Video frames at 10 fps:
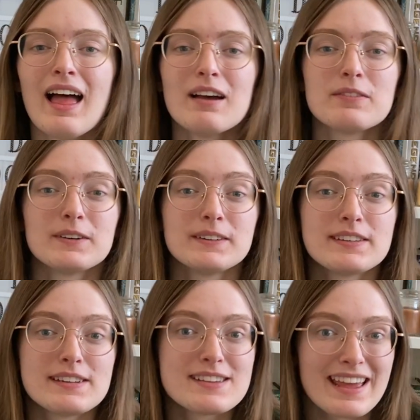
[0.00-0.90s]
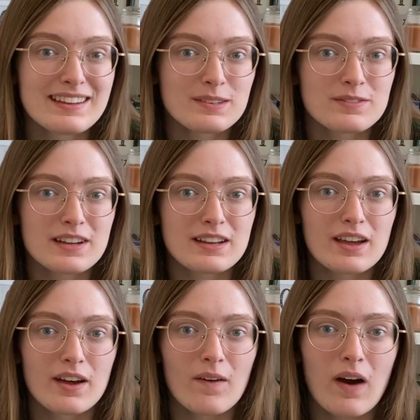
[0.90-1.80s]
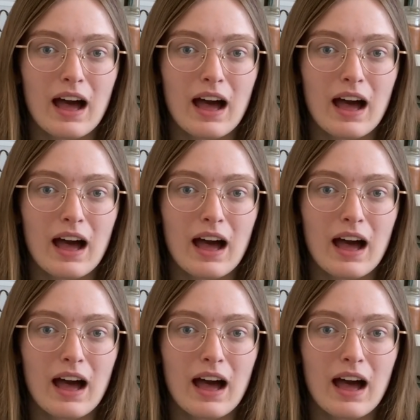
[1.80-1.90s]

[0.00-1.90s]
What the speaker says: For today's video,